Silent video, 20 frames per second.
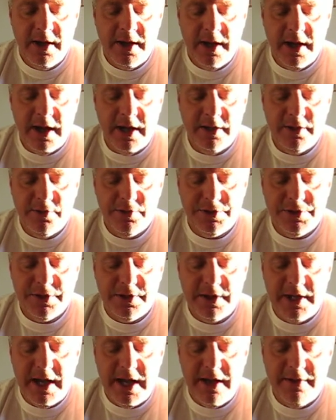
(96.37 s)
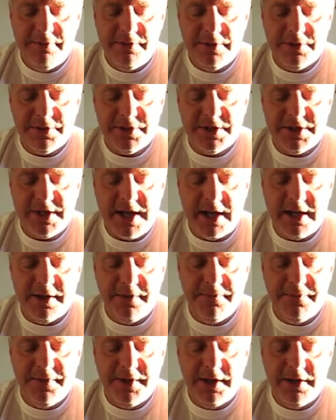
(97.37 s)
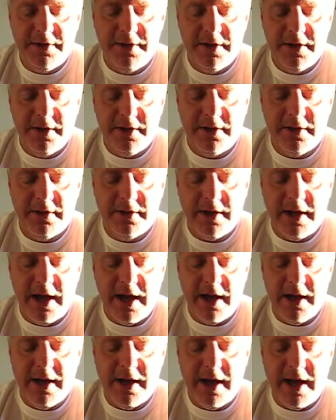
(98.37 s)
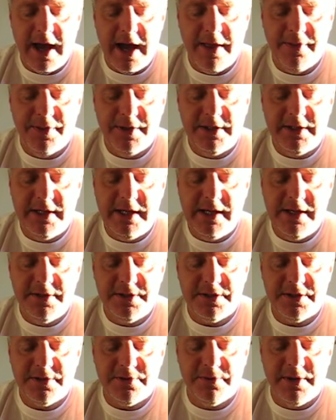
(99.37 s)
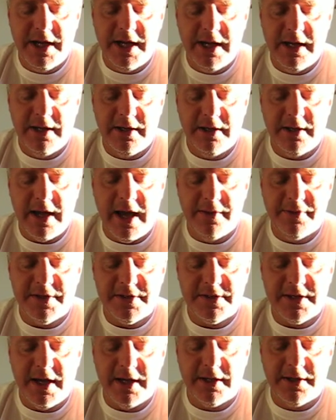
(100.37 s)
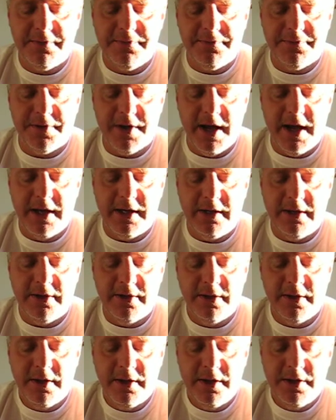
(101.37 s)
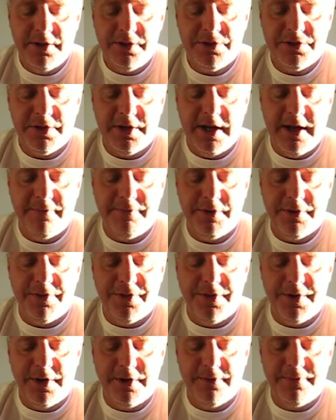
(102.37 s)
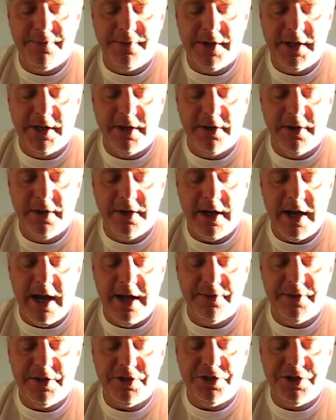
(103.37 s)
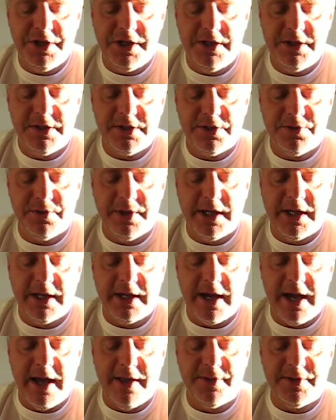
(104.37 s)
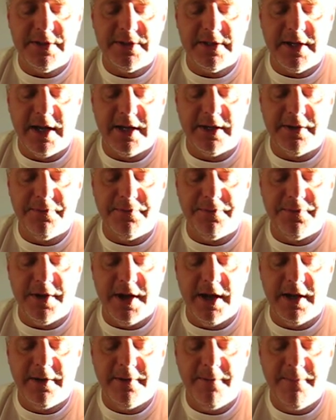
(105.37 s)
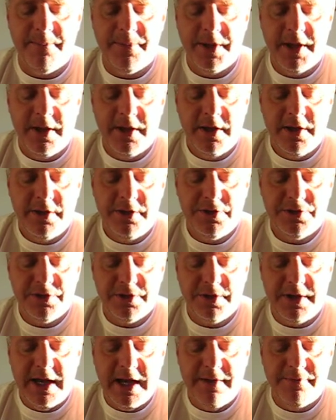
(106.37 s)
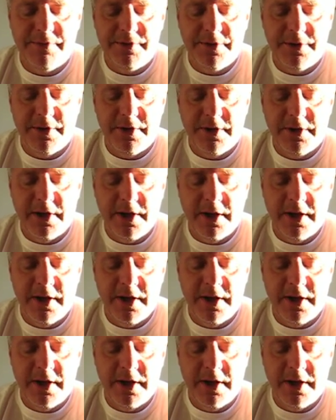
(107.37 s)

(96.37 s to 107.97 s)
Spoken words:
and you should have your second finger on the D string on the second fret. You should have your third finger on the G string on the second fret. You should have your